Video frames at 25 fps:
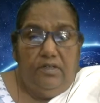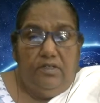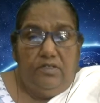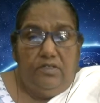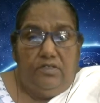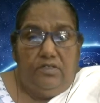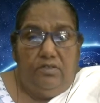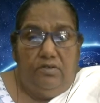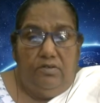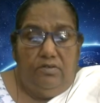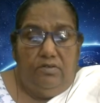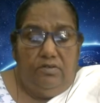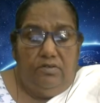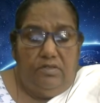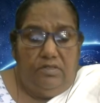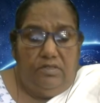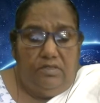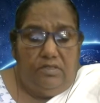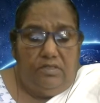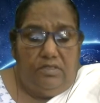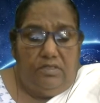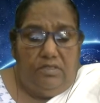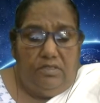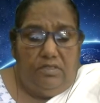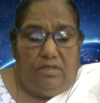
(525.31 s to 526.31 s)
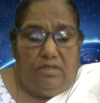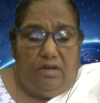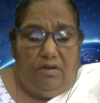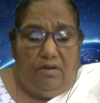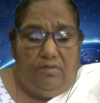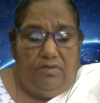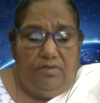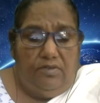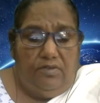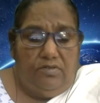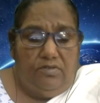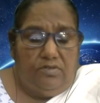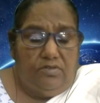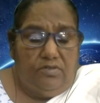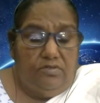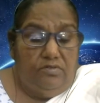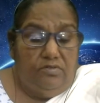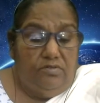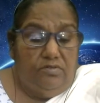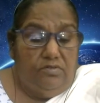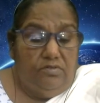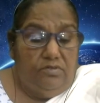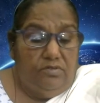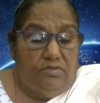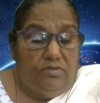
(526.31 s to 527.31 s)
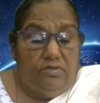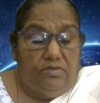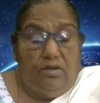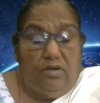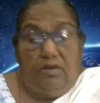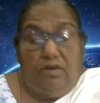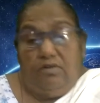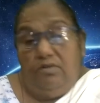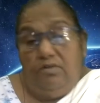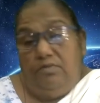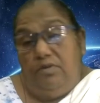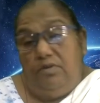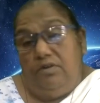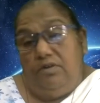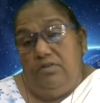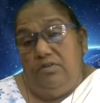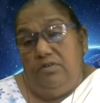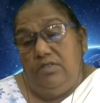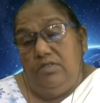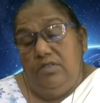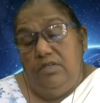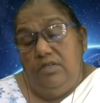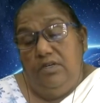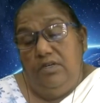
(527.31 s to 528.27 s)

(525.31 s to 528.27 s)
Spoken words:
So this is how we used to talk about